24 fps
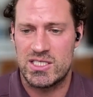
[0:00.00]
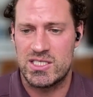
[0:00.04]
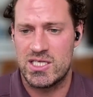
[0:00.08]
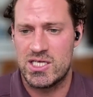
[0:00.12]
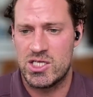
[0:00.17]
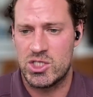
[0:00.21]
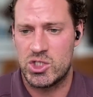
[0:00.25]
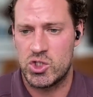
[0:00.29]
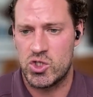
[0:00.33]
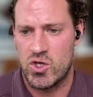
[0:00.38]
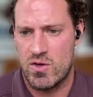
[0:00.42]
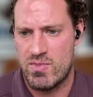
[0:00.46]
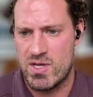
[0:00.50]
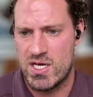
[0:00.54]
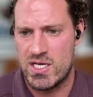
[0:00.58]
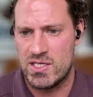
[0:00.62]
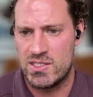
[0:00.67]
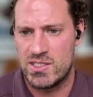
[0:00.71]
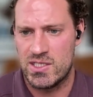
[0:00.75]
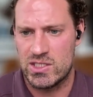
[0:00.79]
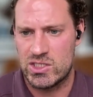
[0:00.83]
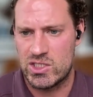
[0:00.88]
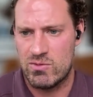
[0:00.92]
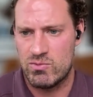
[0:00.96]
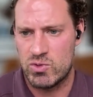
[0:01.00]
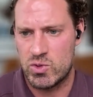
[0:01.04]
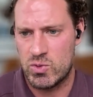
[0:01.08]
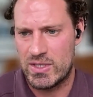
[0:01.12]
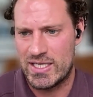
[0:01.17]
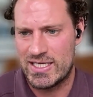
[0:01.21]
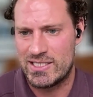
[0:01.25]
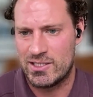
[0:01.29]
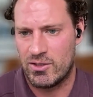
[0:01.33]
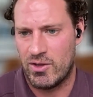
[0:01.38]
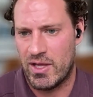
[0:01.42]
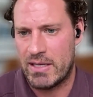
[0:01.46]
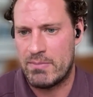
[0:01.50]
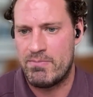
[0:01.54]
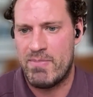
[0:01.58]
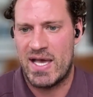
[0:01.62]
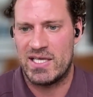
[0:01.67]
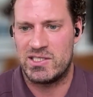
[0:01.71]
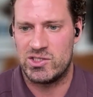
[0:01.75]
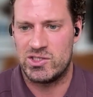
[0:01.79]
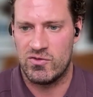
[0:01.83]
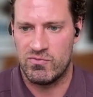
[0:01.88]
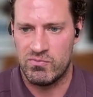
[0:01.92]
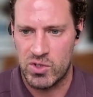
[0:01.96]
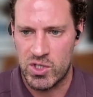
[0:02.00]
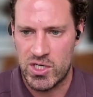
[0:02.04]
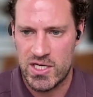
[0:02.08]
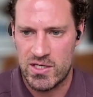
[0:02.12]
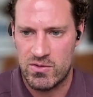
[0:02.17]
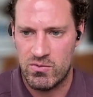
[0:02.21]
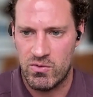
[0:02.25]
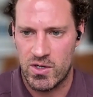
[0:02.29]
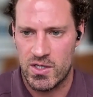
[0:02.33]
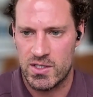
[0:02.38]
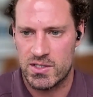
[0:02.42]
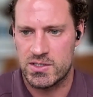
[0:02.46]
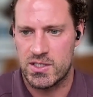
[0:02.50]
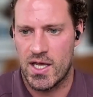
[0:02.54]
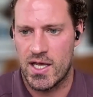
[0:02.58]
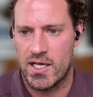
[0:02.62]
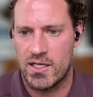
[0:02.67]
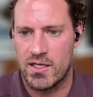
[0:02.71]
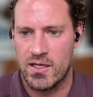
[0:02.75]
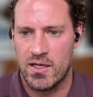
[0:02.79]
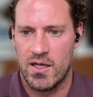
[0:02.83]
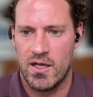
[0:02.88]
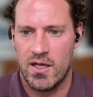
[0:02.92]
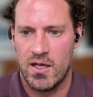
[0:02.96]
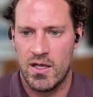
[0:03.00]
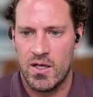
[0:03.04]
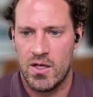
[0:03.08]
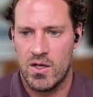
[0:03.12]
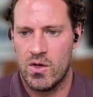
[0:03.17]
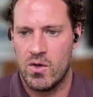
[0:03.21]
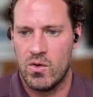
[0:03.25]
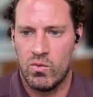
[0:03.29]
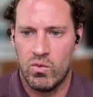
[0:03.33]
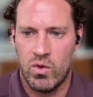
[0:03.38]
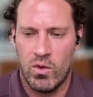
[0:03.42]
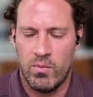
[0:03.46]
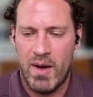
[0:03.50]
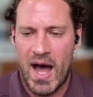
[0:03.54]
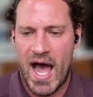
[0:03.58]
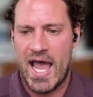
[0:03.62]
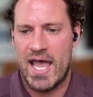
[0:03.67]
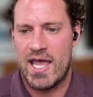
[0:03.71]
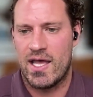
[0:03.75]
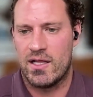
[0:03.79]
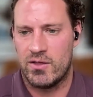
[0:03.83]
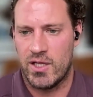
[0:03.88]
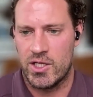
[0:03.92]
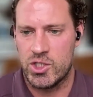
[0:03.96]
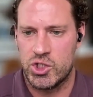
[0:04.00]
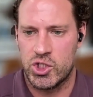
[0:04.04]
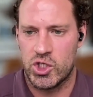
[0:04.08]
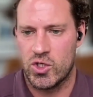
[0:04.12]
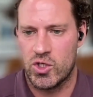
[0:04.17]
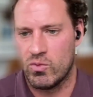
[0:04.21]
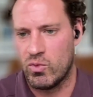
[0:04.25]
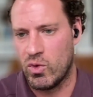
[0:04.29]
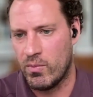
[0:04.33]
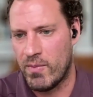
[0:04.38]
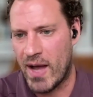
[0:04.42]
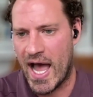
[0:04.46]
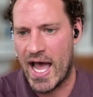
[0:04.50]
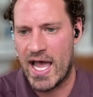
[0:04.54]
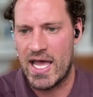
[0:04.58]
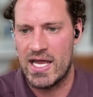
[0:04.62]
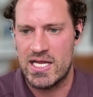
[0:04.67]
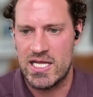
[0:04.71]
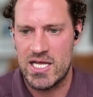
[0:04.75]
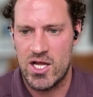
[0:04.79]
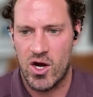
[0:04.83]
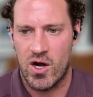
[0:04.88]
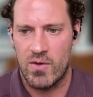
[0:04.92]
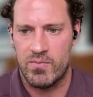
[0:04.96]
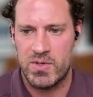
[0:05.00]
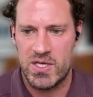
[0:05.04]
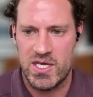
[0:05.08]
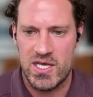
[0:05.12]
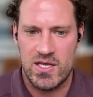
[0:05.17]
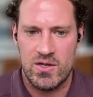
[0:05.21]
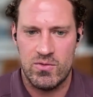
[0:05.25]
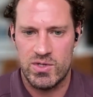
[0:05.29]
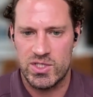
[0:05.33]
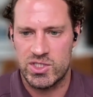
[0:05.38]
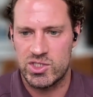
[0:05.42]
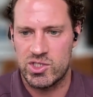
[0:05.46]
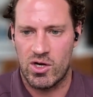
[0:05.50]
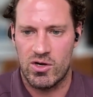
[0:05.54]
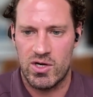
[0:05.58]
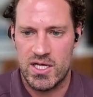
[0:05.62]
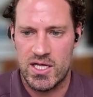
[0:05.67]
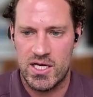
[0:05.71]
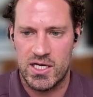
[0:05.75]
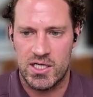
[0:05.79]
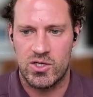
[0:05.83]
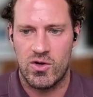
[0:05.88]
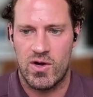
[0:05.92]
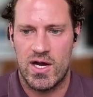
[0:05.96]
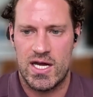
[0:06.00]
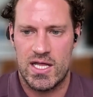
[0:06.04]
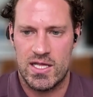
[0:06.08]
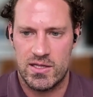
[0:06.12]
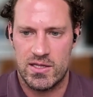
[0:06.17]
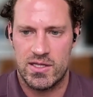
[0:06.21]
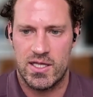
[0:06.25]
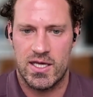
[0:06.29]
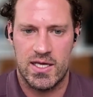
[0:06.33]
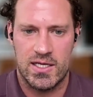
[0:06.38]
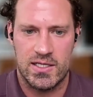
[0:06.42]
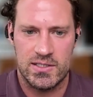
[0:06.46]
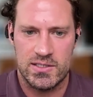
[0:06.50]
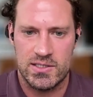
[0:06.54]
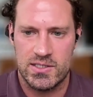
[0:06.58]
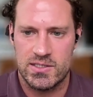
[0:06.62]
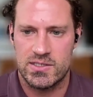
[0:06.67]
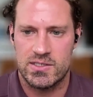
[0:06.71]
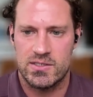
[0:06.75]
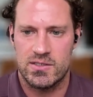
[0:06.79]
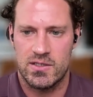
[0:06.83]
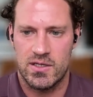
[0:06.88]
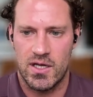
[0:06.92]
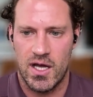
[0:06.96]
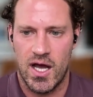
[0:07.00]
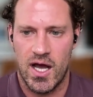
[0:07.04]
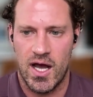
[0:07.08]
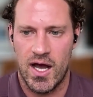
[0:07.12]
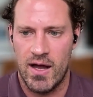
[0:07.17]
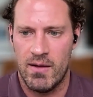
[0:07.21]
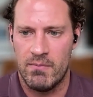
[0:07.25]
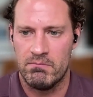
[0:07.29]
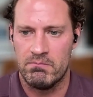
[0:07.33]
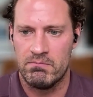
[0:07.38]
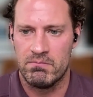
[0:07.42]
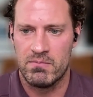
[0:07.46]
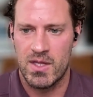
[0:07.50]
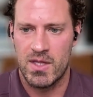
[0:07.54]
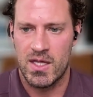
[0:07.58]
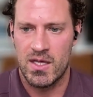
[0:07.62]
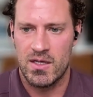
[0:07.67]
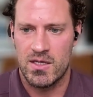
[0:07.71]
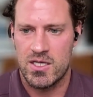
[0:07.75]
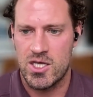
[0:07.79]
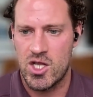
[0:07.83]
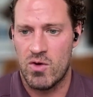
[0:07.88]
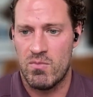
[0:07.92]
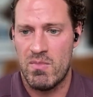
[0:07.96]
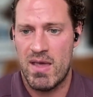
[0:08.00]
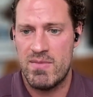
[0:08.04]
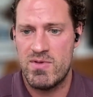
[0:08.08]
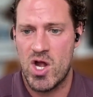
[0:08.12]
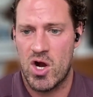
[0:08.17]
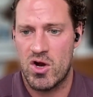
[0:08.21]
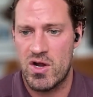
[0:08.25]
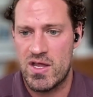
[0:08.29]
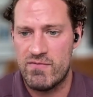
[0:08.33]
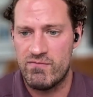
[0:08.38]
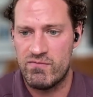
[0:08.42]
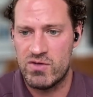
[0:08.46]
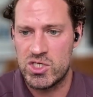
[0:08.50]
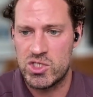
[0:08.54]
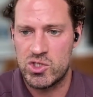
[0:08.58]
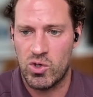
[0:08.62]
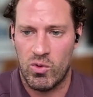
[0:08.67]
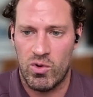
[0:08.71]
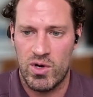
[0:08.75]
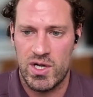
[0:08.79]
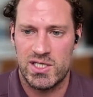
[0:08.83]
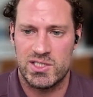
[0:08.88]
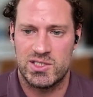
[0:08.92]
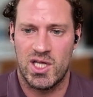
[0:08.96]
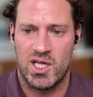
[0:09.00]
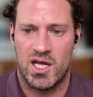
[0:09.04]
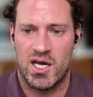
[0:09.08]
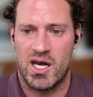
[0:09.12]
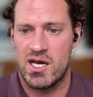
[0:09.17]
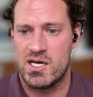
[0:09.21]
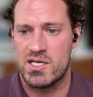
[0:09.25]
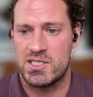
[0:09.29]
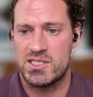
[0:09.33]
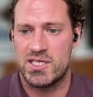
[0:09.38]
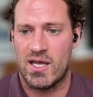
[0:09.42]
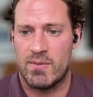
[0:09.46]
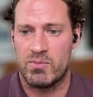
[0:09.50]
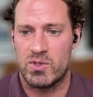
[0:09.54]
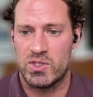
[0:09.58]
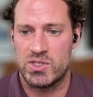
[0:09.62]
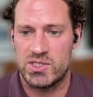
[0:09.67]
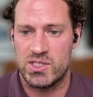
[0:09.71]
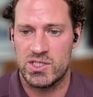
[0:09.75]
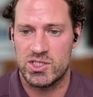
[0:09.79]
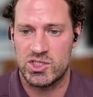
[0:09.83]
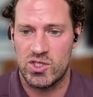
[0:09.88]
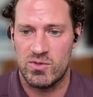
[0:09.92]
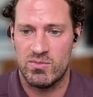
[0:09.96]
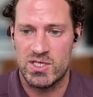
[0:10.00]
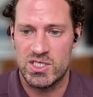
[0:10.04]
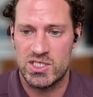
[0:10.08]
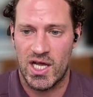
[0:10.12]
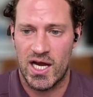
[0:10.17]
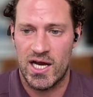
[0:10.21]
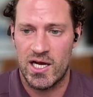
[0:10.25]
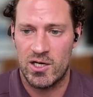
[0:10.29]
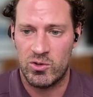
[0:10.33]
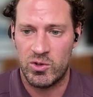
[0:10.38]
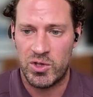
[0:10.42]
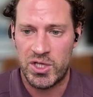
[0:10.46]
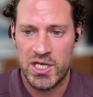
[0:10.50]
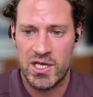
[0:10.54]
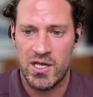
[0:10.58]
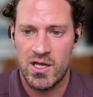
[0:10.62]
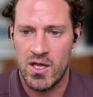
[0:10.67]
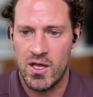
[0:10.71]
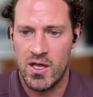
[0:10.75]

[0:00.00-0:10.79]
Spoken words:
to distributed systems. We get to like best of breed, where it's like, we'll buy a ledger, we'll buy an ERP, we start integrating things. Maybe our inventory is done on a separate system entirely,